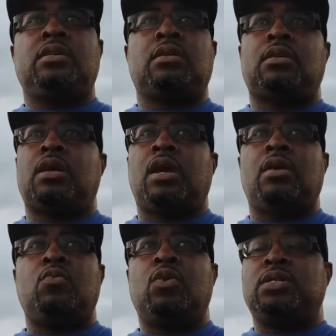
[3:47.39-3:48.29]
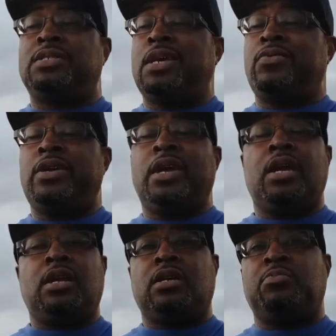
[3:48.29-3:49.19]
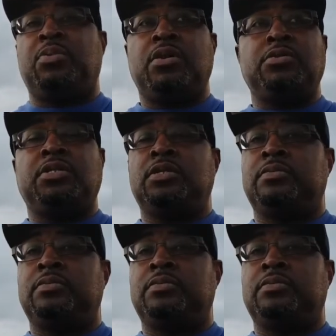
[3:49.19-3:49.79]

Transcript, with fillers: Mm-hmm. Once they regained their composure,